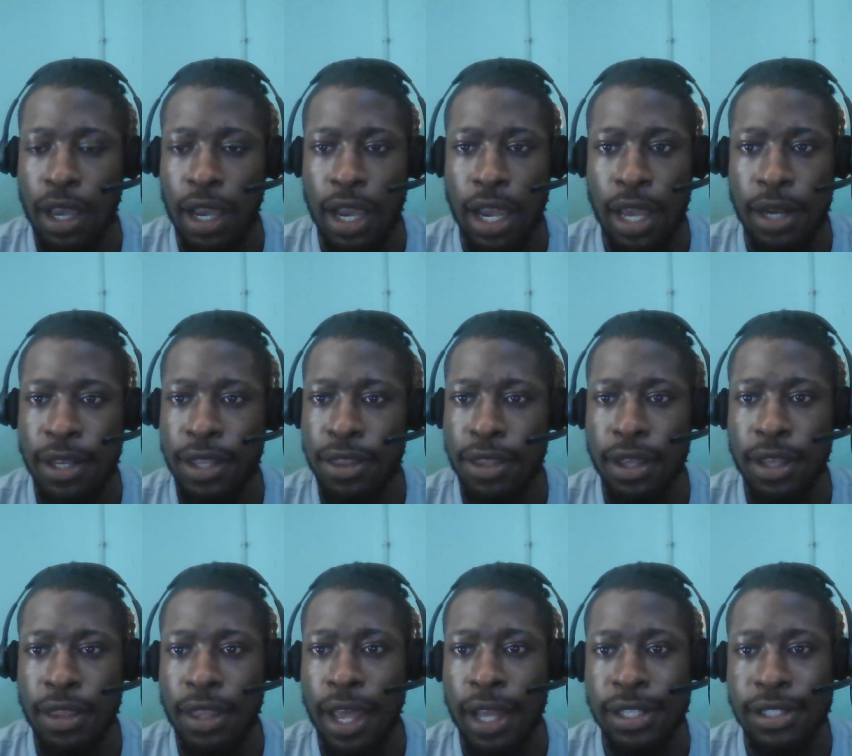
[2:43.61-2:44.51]

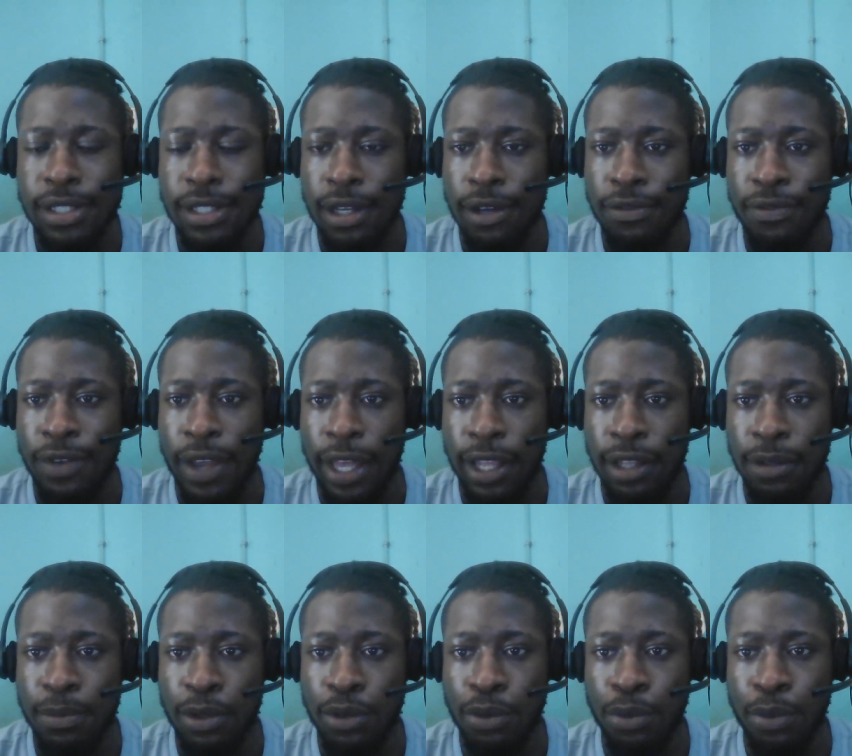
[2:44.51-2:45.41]
anything that's
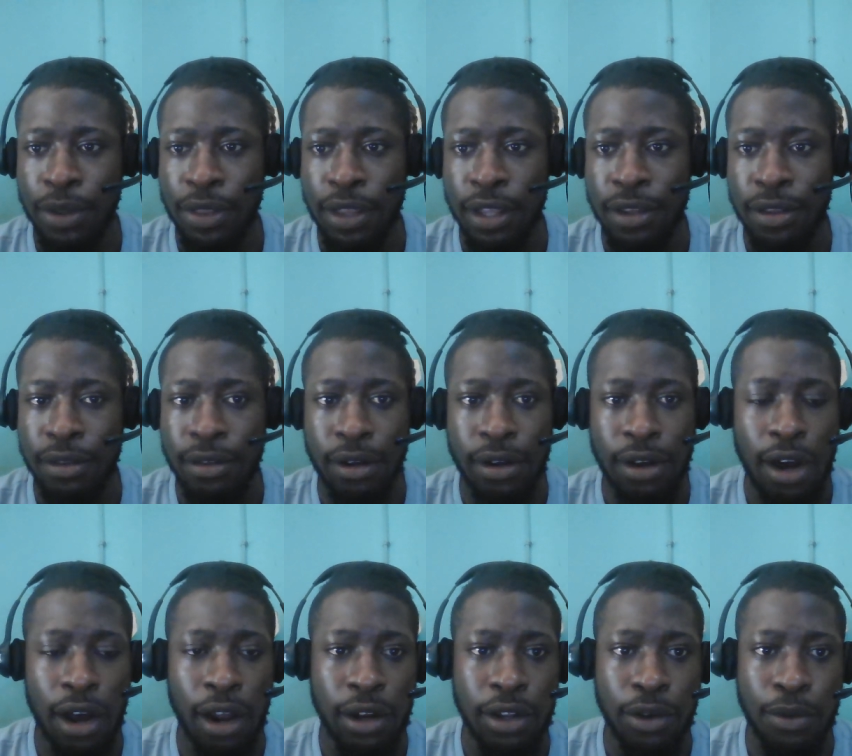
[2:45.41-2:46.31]
available within the
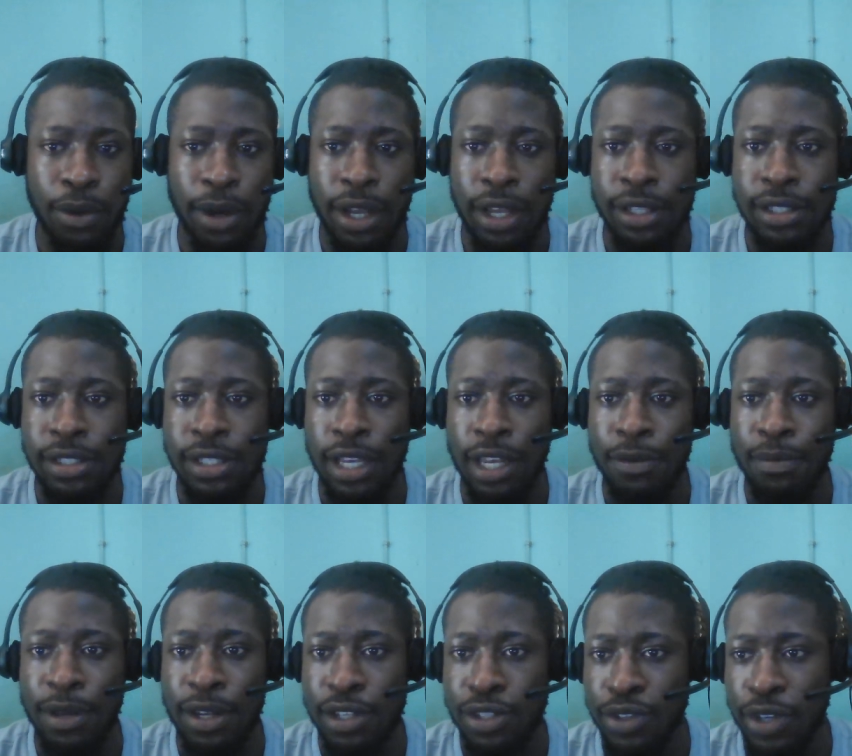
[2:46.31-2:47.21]
calling range, the
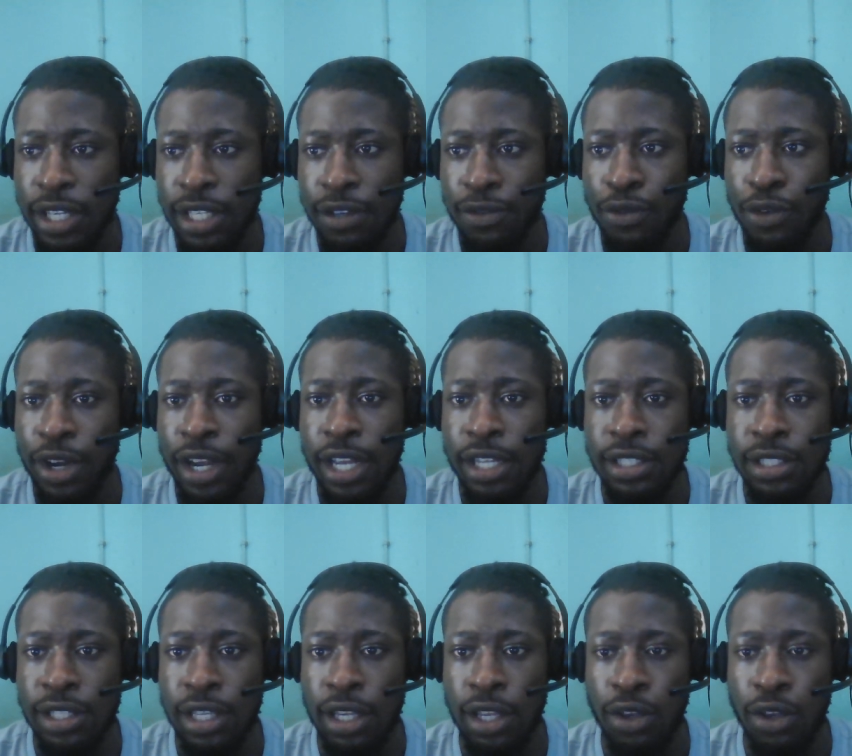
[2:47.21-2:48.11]
administrative range,
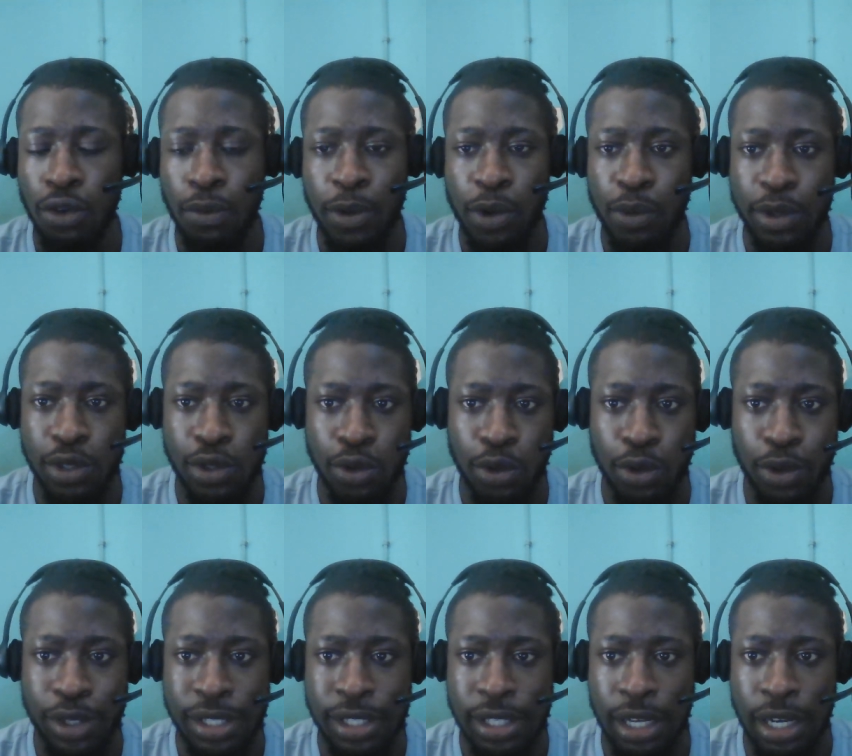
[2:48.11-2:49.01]
the human
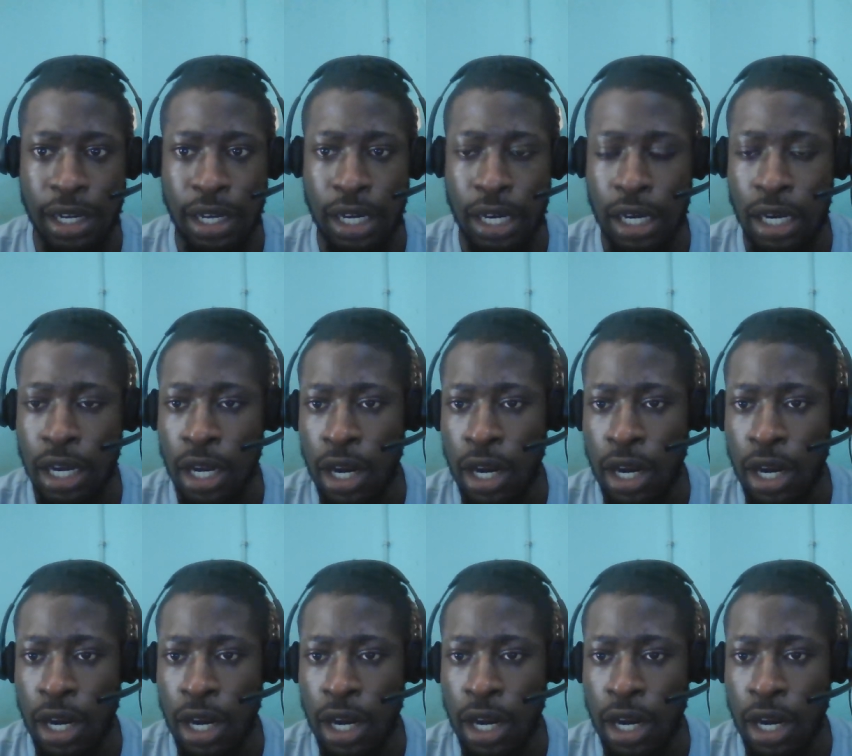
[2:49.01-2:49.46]
resource uh,